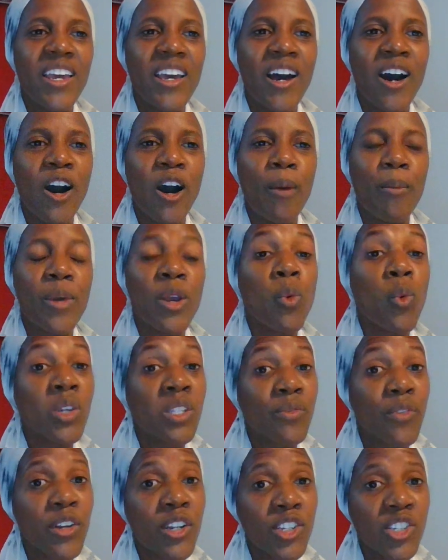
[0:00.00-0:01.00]
um, it
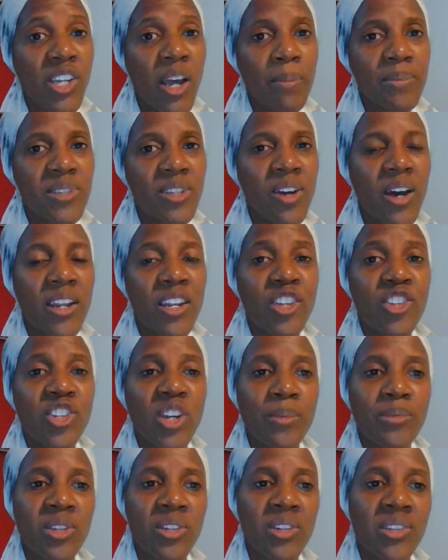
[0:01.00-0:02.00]
was for the chapter and the
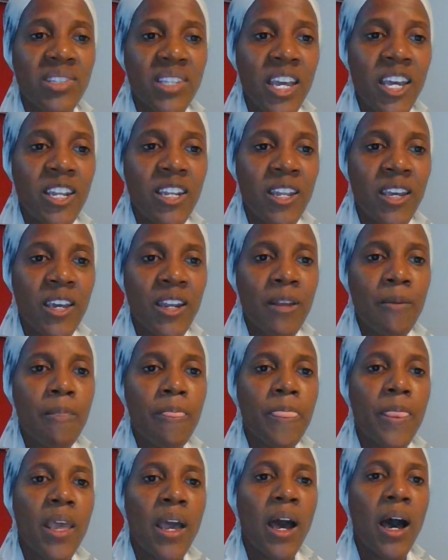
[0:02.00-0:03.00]
chapter just ended.
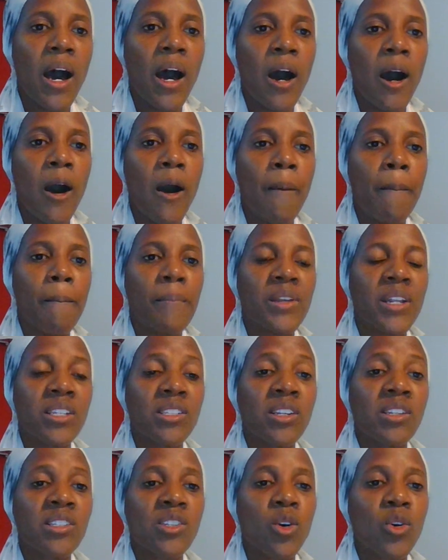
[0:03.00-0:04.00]
Um, let's
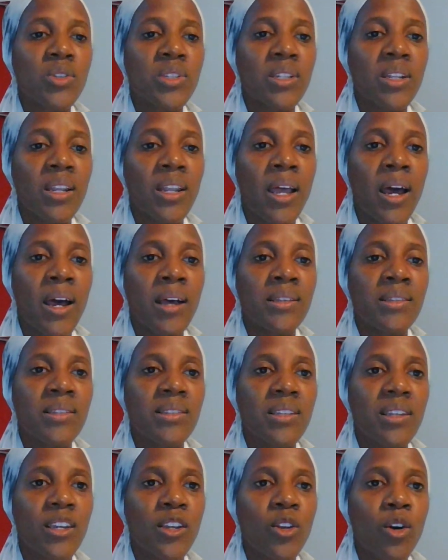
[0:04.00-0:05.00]
just go to the last
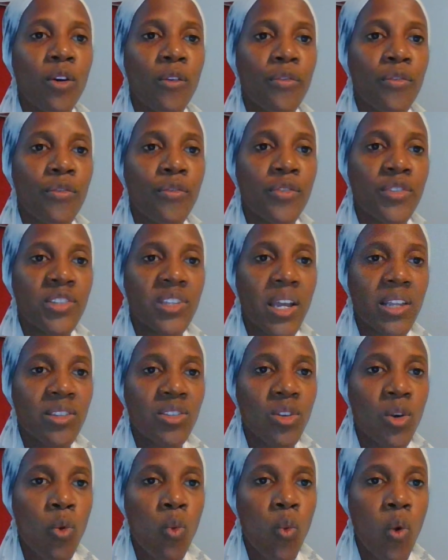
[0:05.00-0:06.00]
singing of
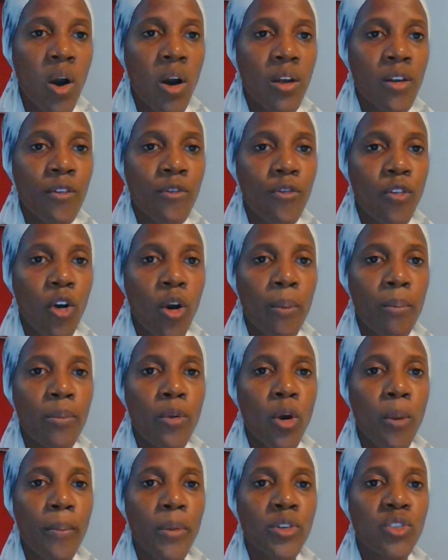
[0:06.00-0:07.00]
stanza one from
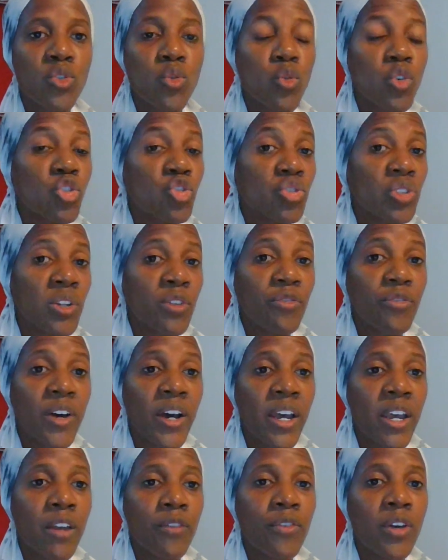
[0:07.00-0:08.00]
number
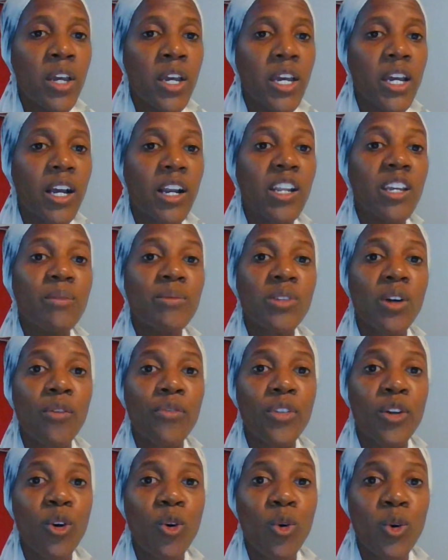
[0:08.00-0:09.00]
205, Gleams
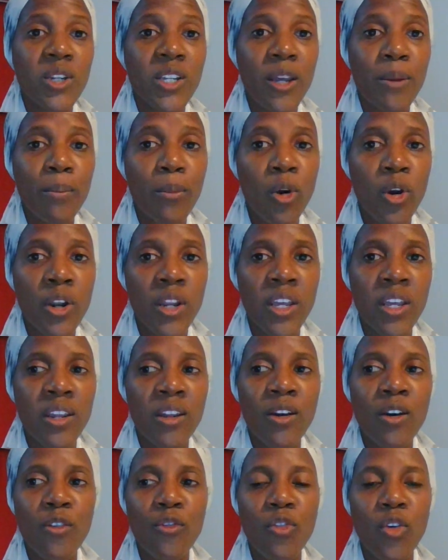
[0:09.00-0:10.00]
of the Golden
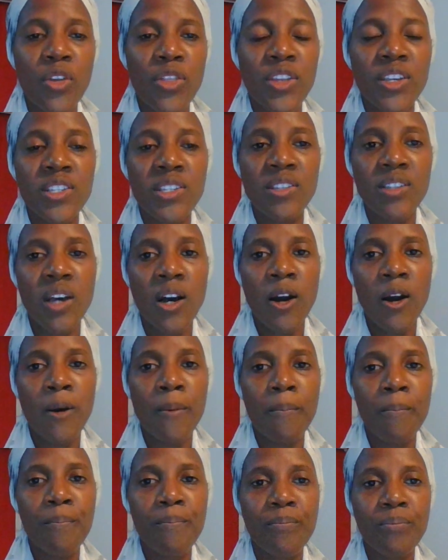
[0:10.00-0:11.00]
Morning for this
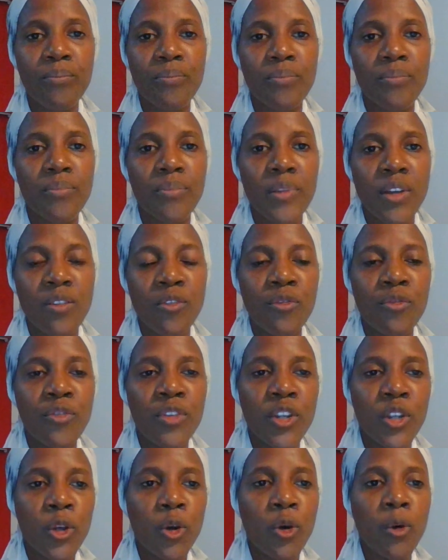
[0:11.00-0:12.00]
um,
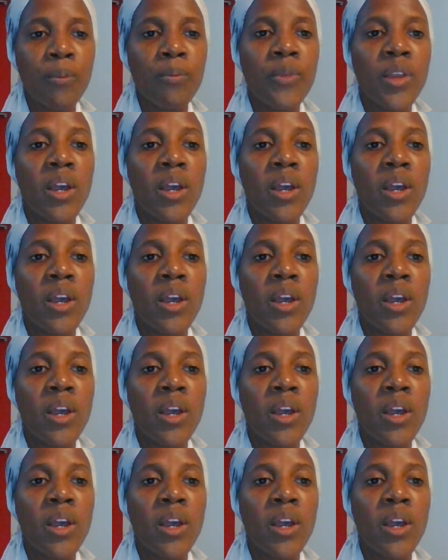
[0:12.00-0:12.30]
video,